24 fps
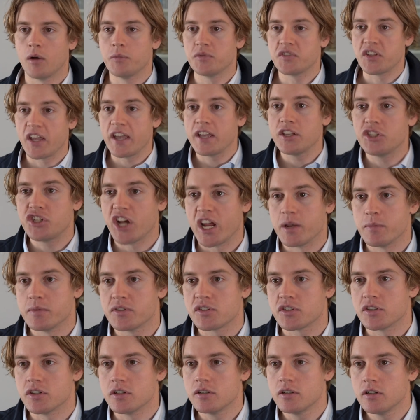I'm saying,
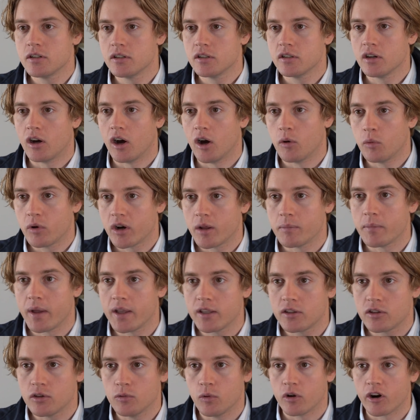Jameson, I want to
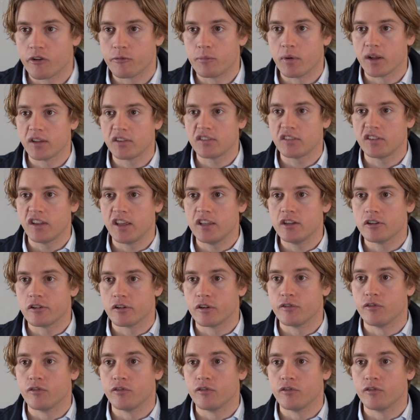make you one of my senior